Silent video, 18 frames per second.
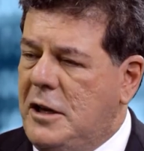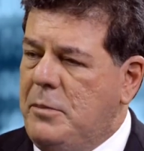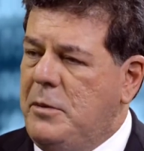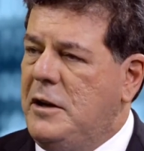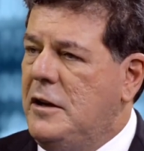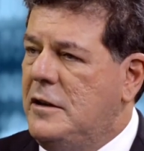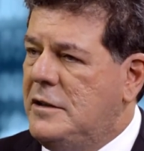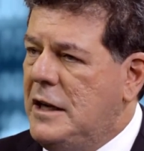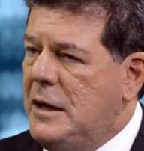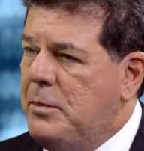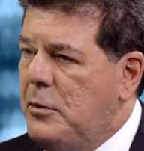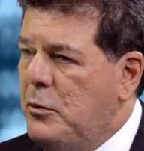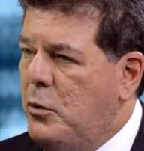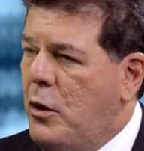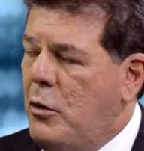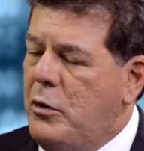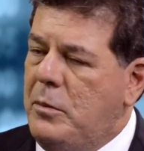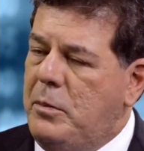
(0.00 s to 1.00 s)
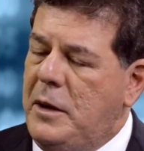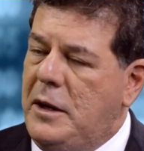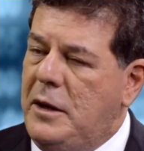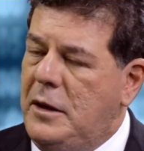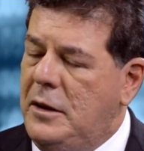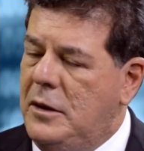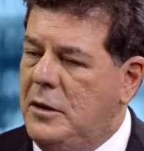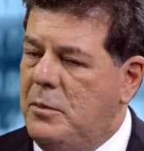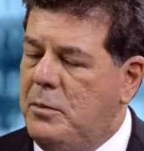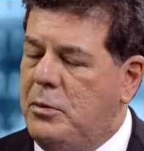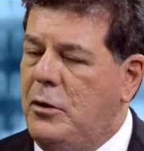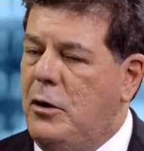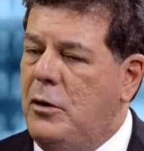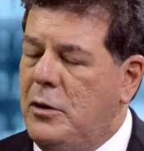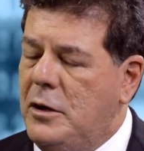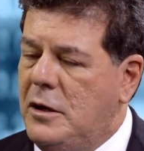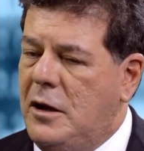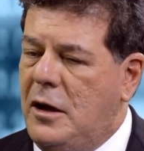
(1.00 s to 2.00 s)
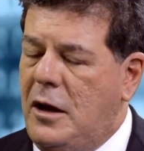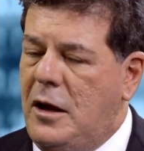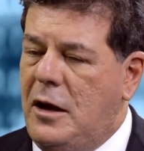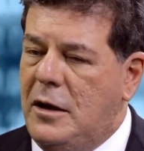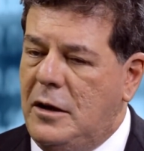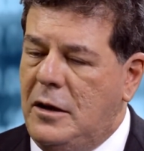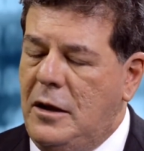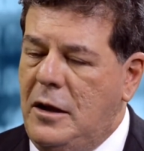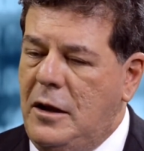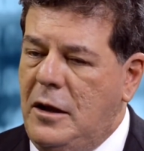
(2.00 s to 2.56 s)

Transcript: give me an example. What would be the pro and con